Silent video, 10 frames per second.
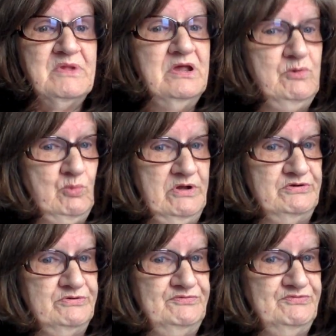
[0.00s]
He
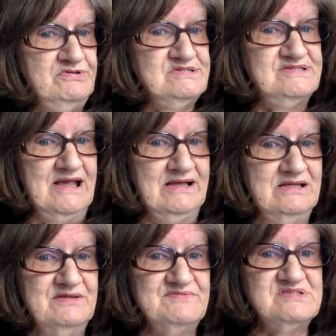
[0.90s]
wondered for a
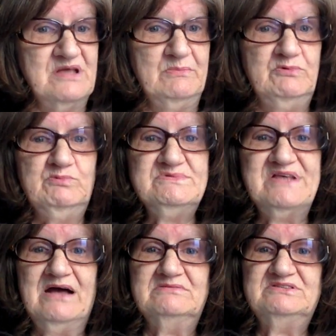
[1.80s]
second if someone was
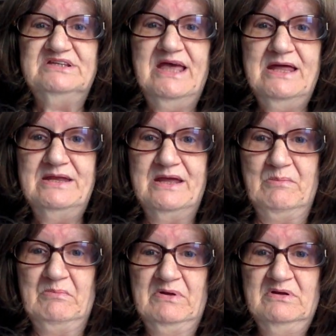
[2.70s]
out to get
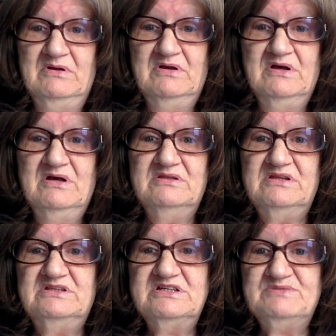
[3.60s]
him,
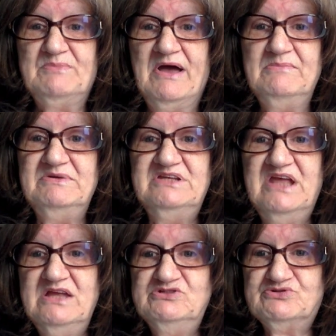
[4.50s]
that this might be
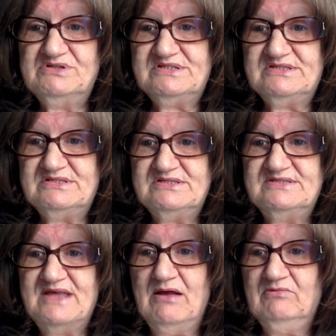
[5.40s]
dangerous. The
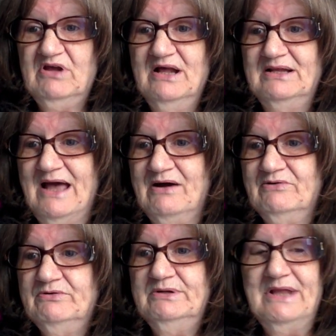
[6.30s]
sound got
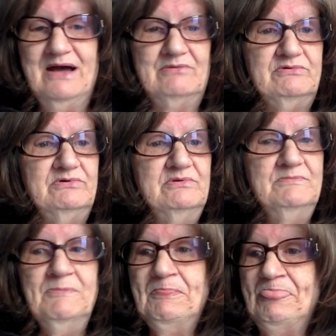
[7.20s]
louder and louder,
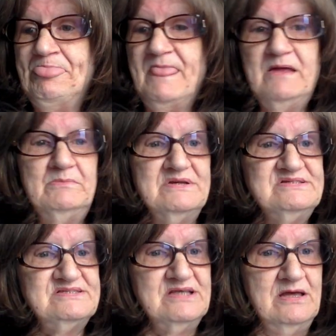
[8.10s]
and my
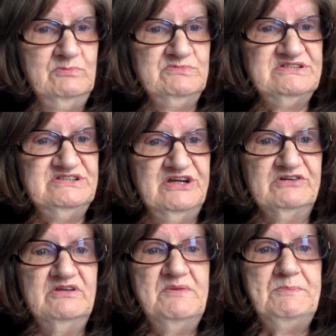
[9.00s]
son was
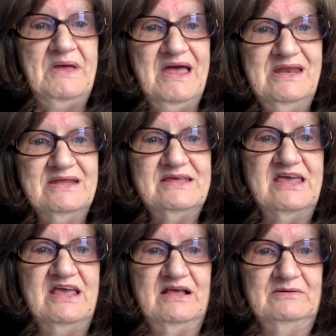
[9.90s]
nearly
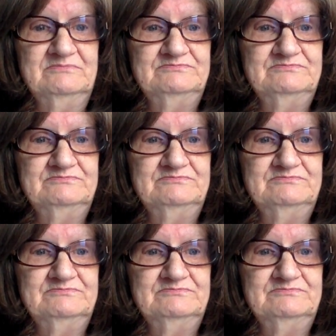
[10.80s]
panicking.